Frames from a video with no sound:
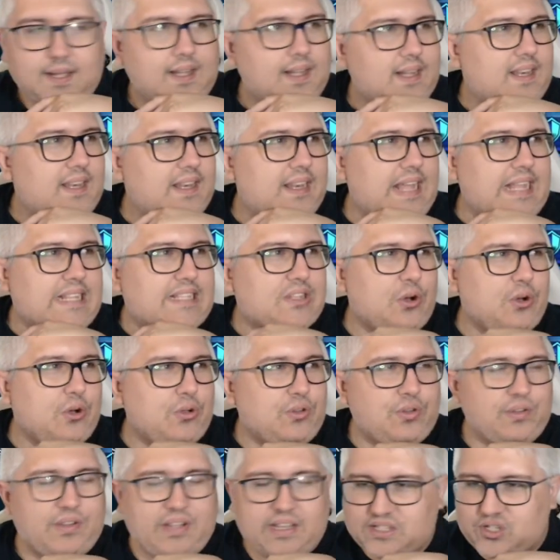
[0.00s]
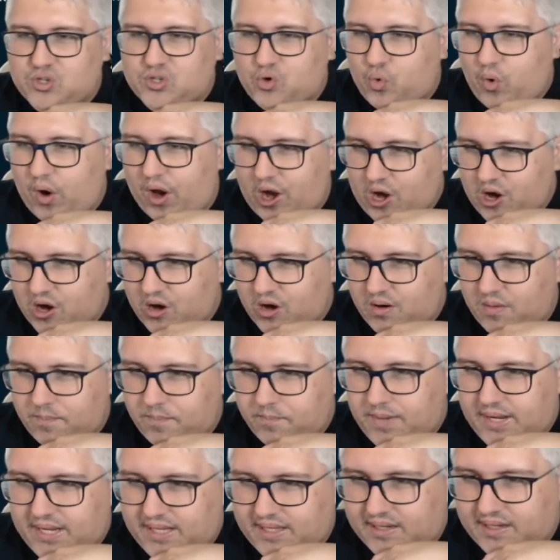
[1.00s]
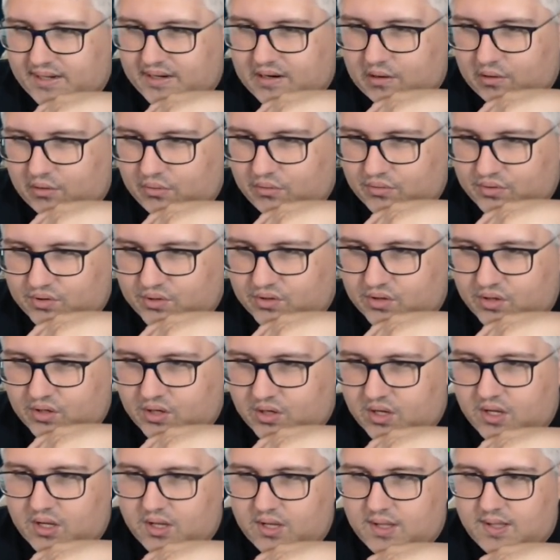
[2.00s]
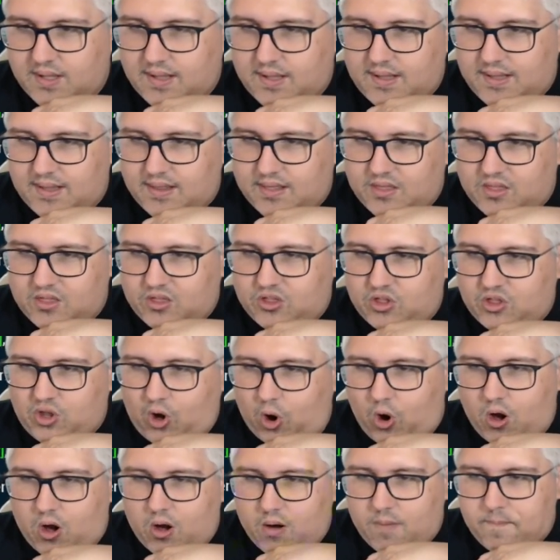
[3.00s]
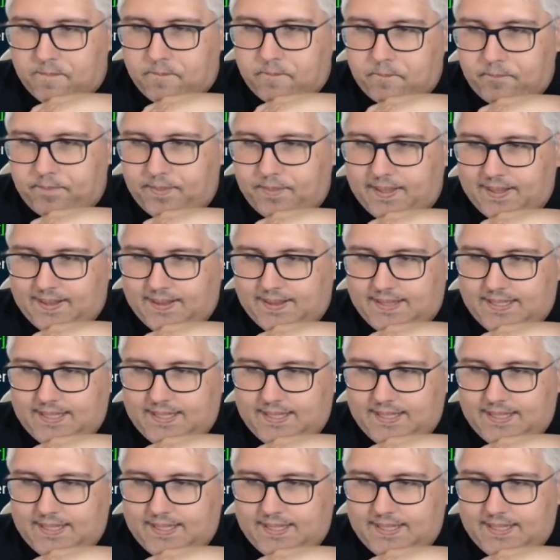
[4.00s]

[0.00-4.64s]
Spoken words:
Let's go to the square. Mythicals. Torpidity.